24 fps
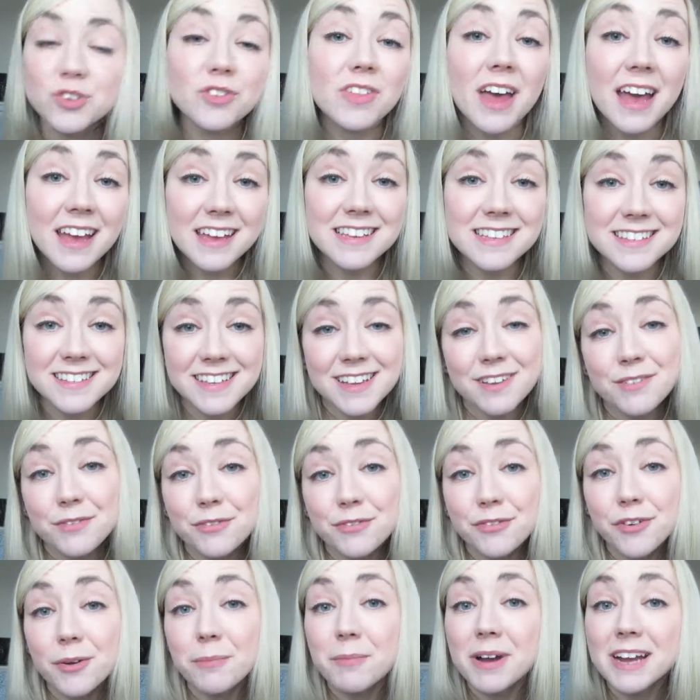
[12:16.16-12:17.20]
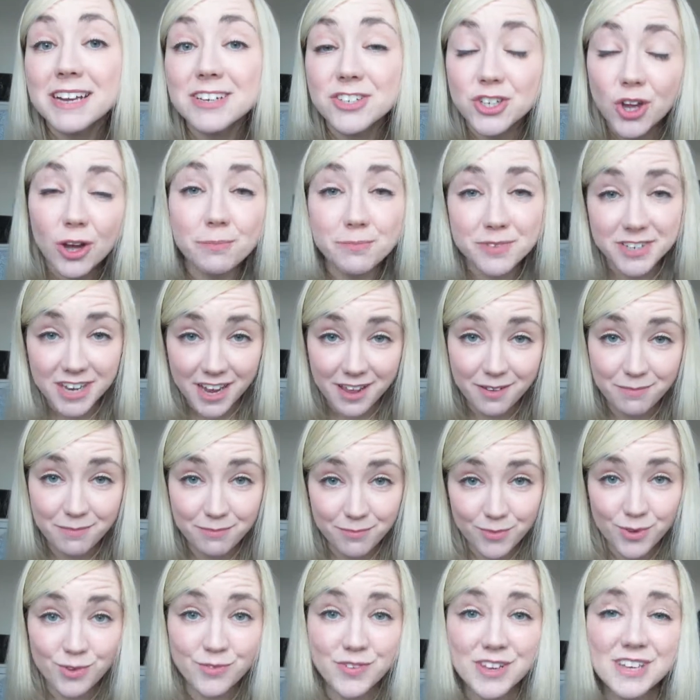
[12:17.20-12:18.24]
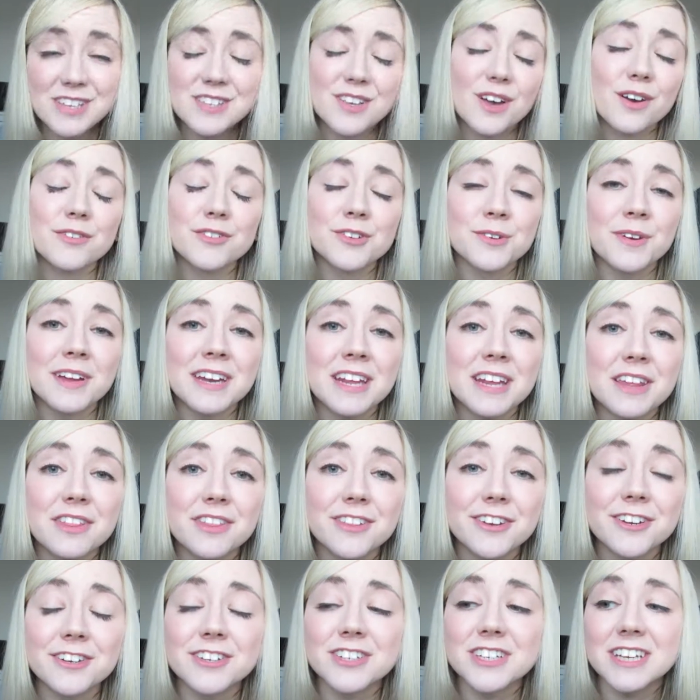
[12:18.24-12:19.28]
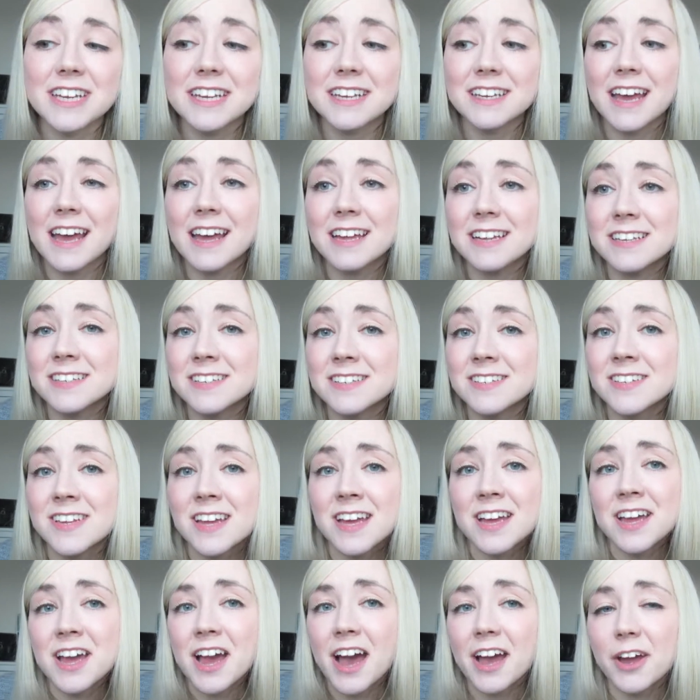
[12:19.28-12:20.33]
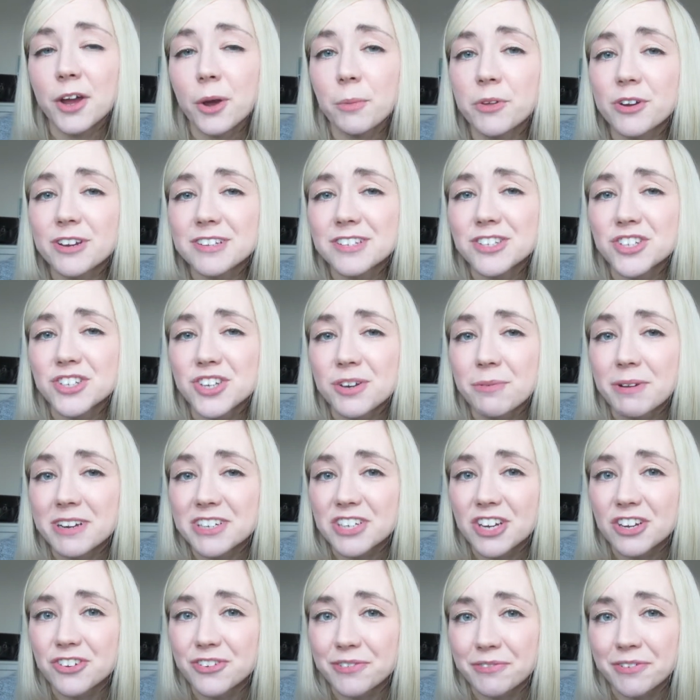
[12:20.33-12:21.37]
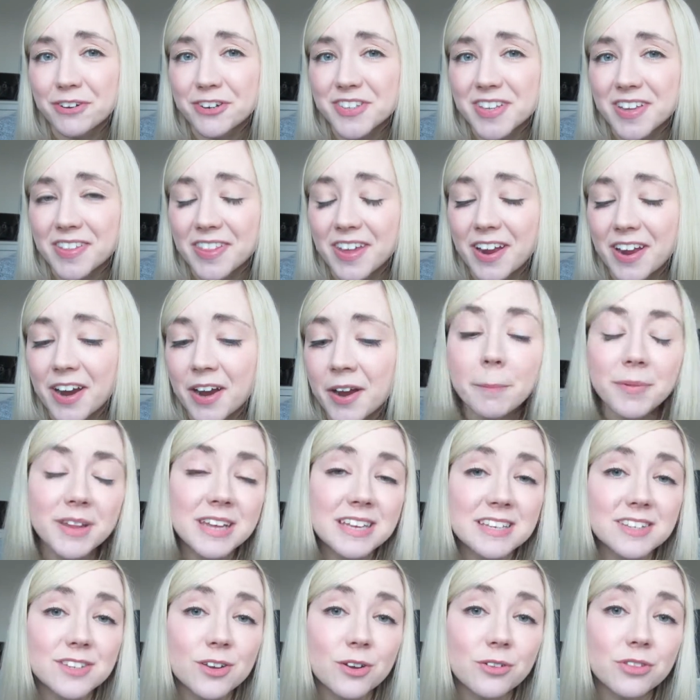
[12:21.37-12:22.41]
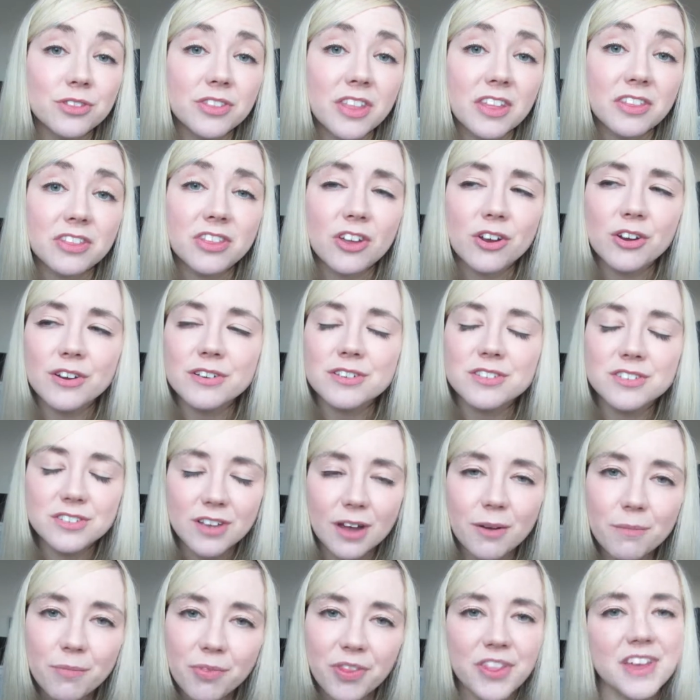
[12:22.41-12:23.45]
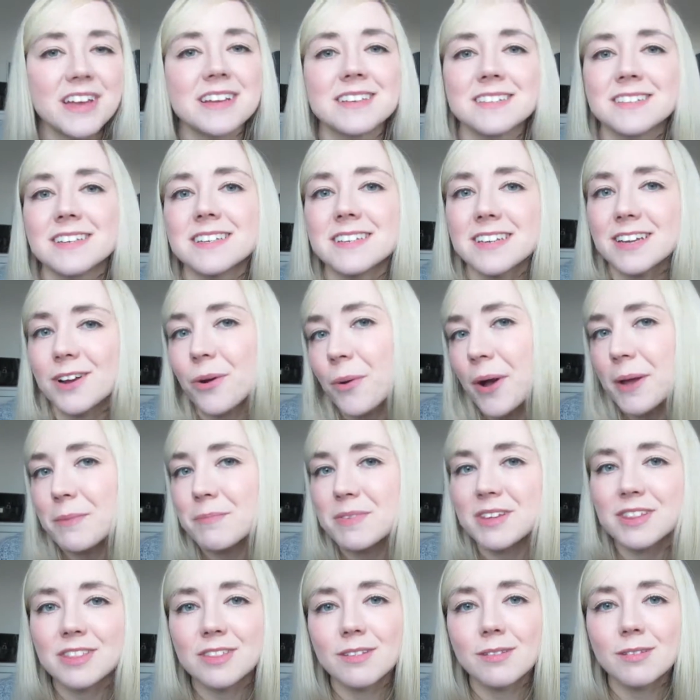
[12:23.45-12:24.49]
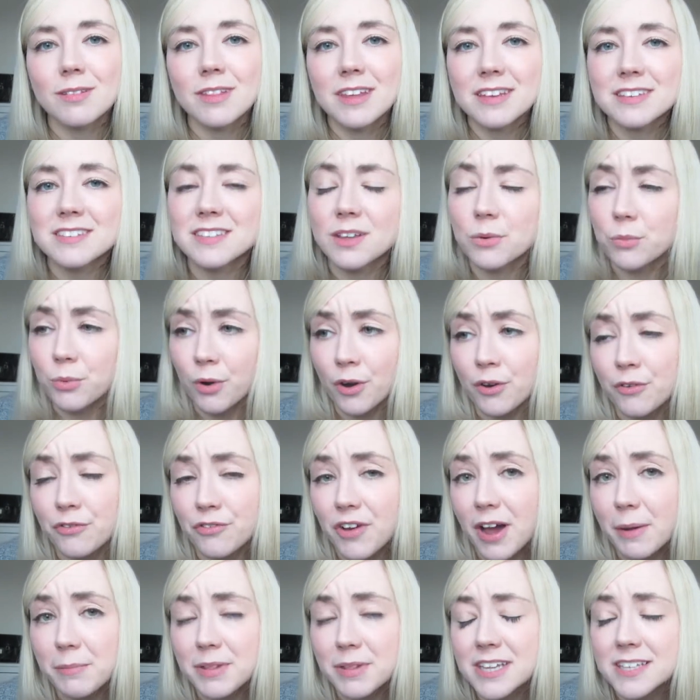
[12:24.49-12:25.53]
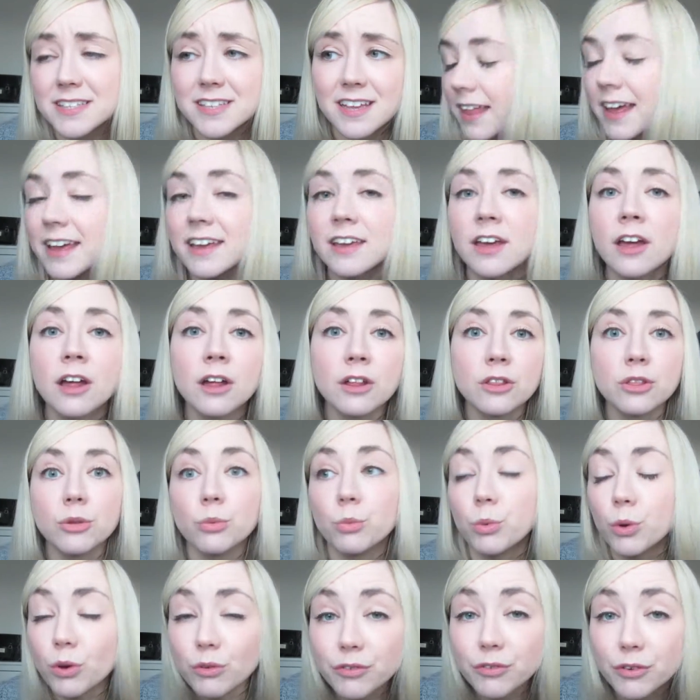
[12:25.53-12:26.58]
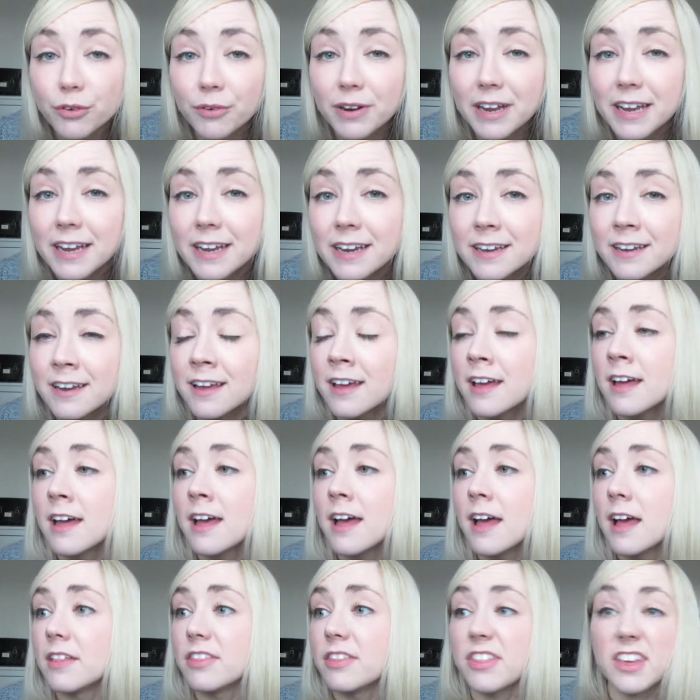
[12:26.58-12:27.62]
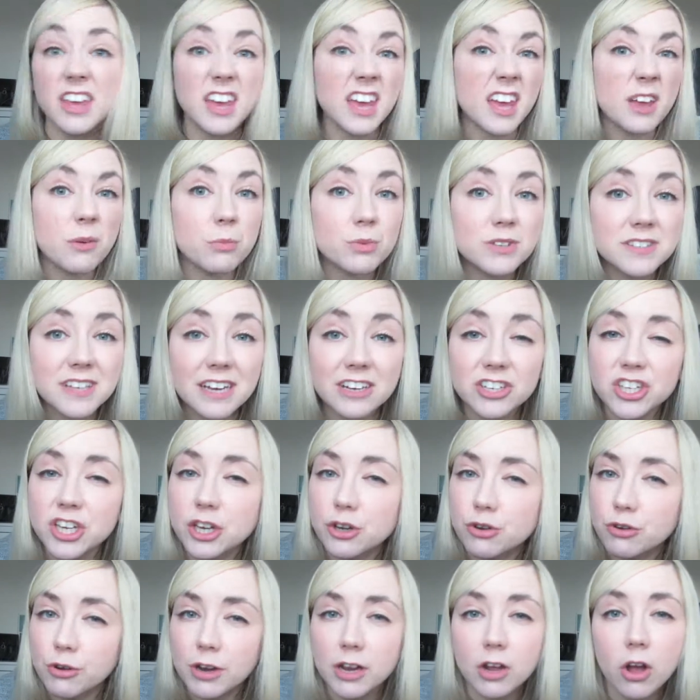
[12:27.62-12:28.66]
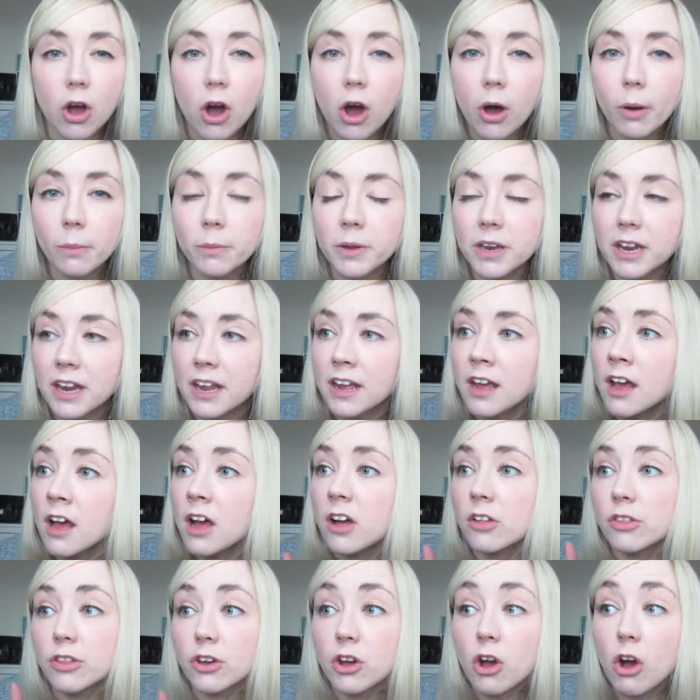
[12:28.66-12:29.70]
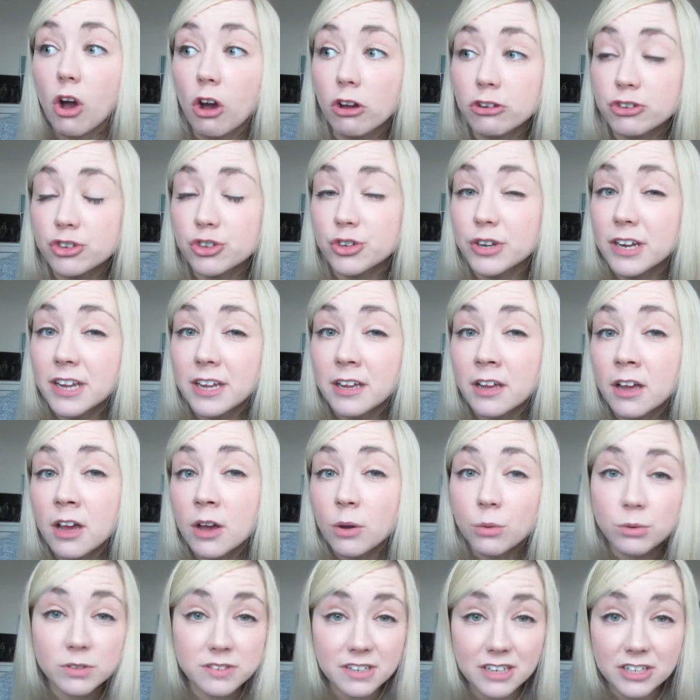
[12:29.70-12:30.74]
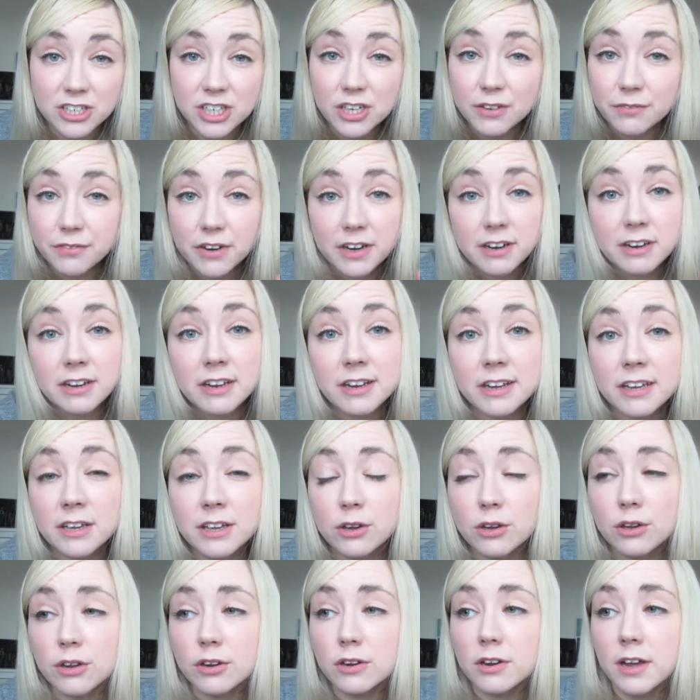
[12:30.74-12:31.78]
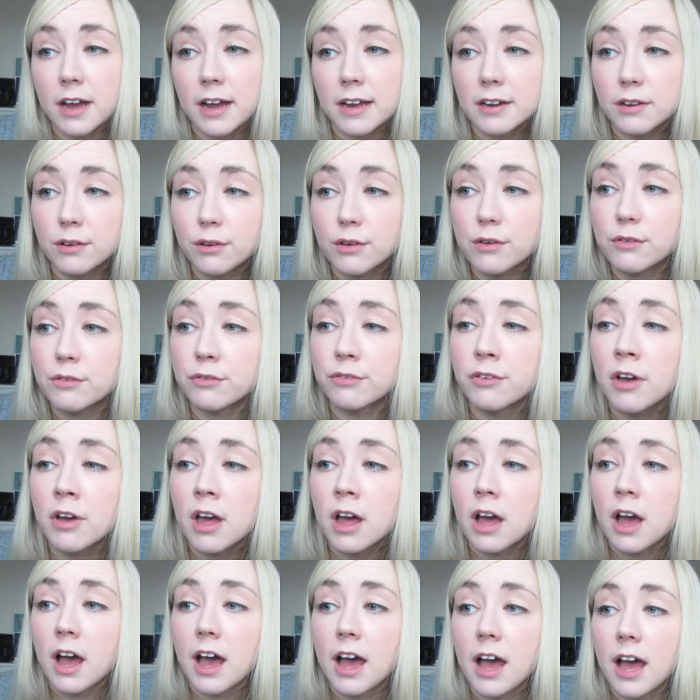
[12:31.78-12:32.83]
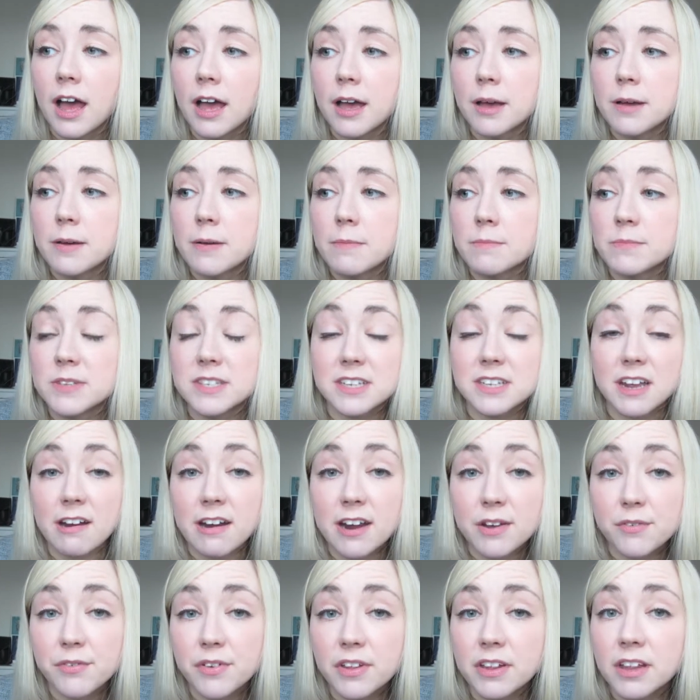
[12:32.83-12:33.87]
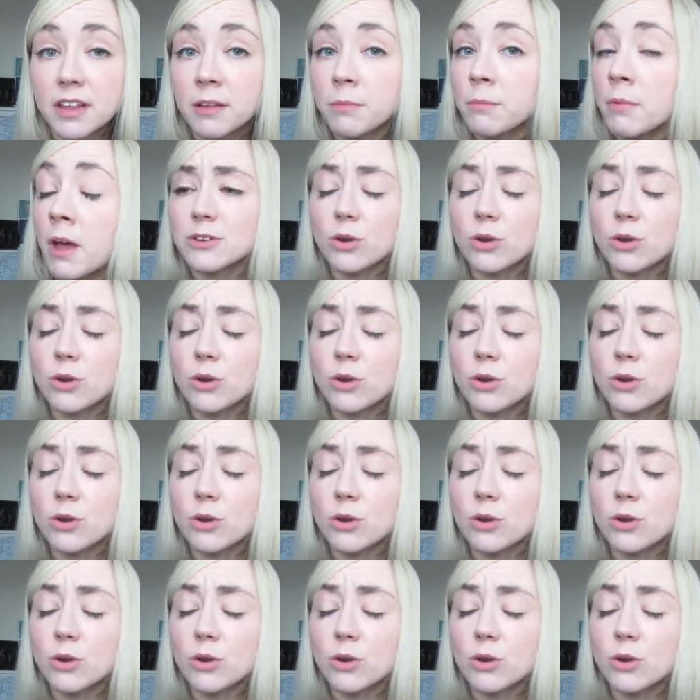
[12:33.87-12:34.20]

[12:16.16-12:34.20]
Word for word: So that is it for my top 10 movies of 2013 and I hope there isn't too much controversy in there. Please note that there are some things that didn't quite make the list that were fabulous like The Wolverine, The Heat was actually a great comedy, The Conjuring was actually a very good kind of um, scary film.